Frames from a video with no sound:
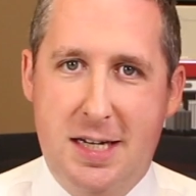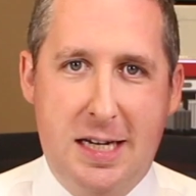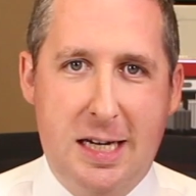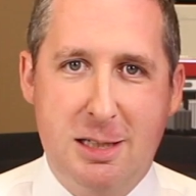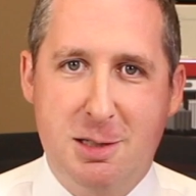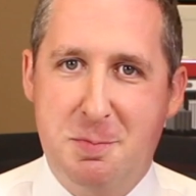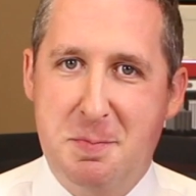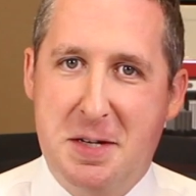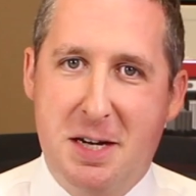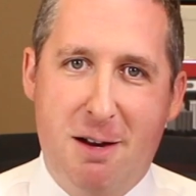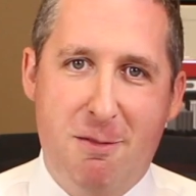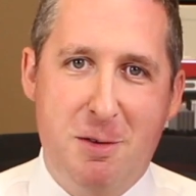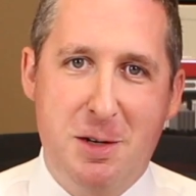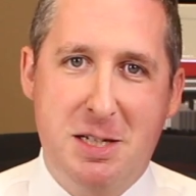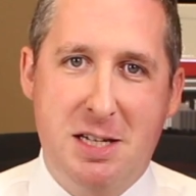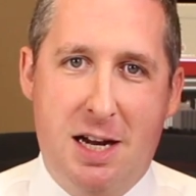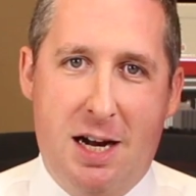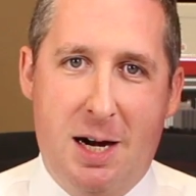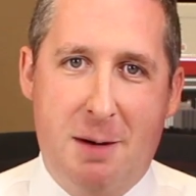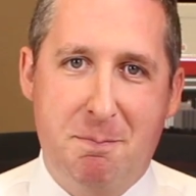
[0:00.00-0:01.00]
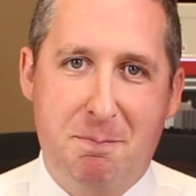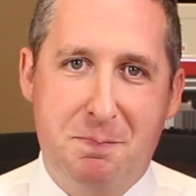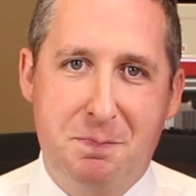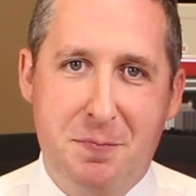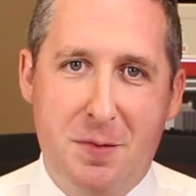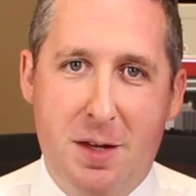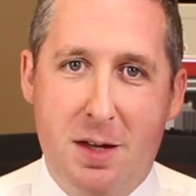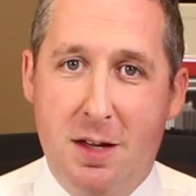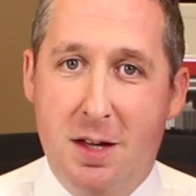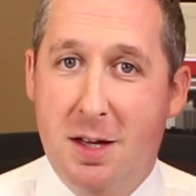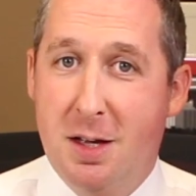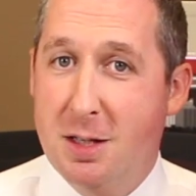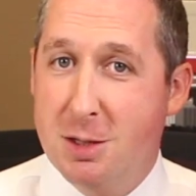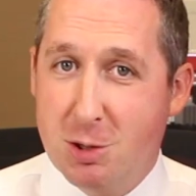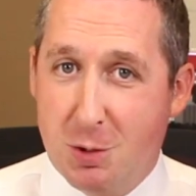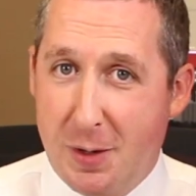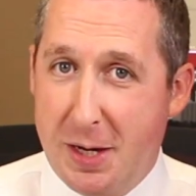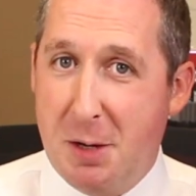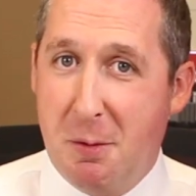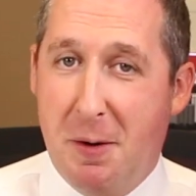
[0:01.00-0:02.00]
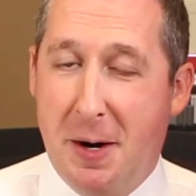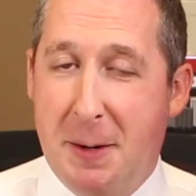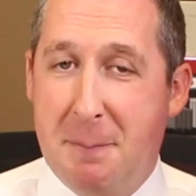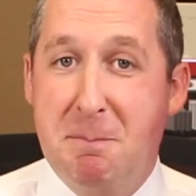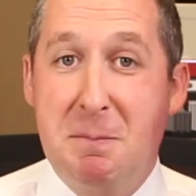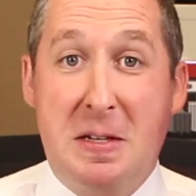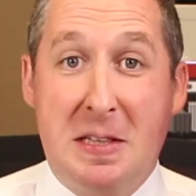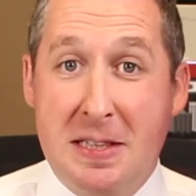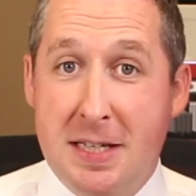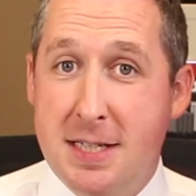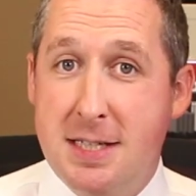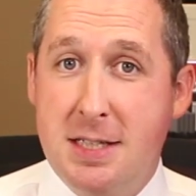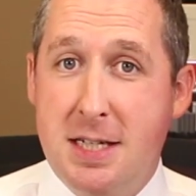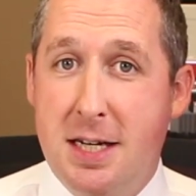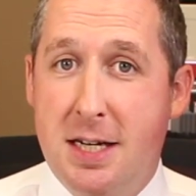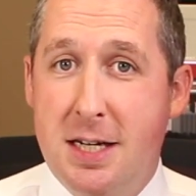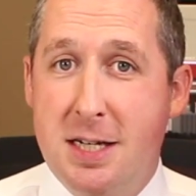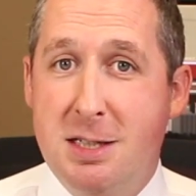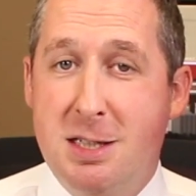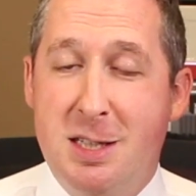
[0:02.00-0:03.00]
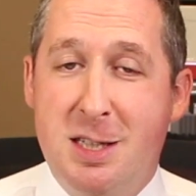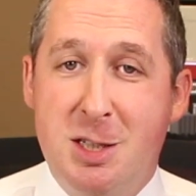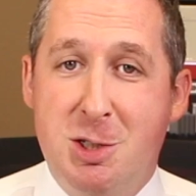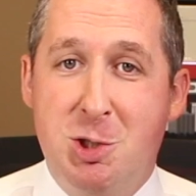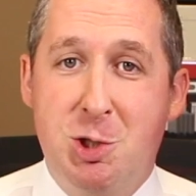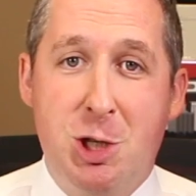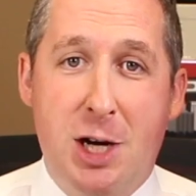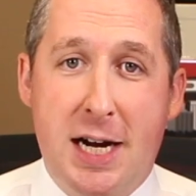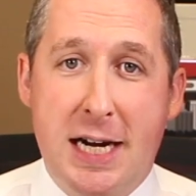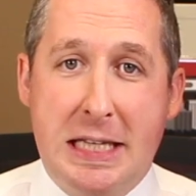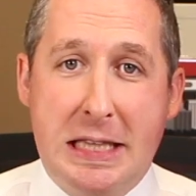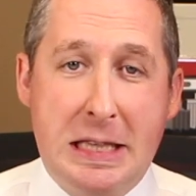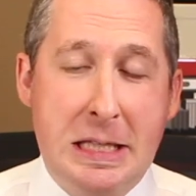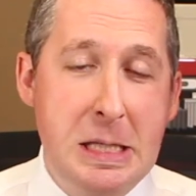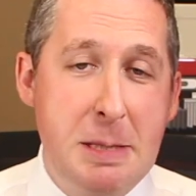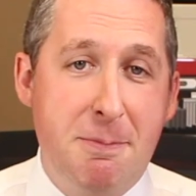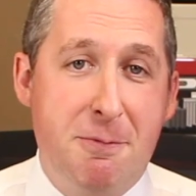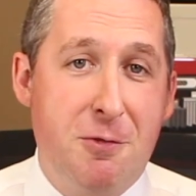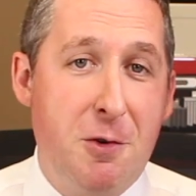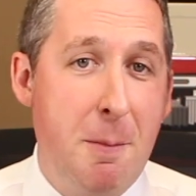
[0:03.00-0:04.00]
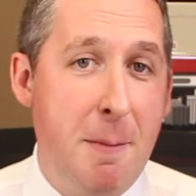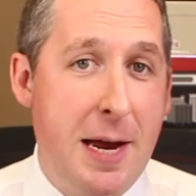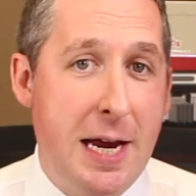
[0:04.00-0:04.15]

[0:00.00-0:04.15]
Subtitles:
Gets me every time. So anyway, let's get into this giant leap for